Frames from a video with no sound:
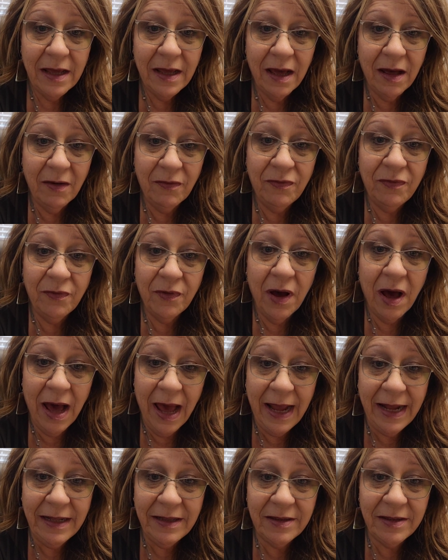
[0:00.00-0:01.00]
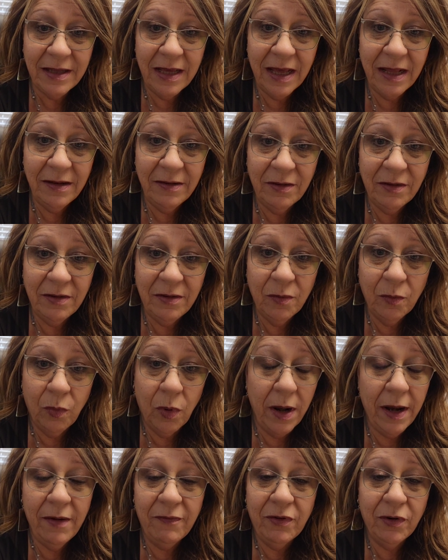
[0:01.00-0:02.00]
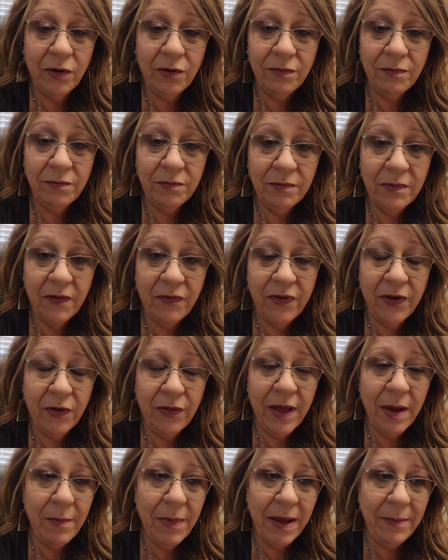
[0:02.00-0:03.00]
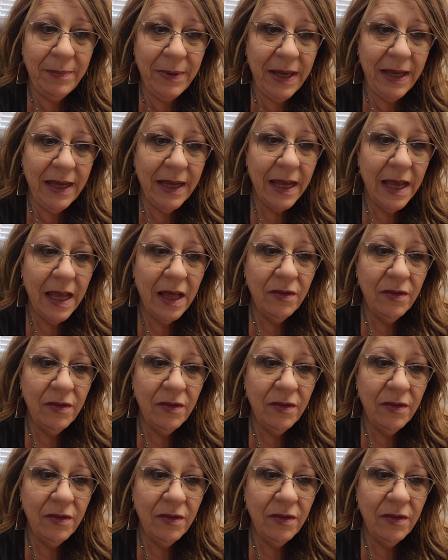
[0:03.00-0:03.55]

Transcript: of heights and whatever fear that might be.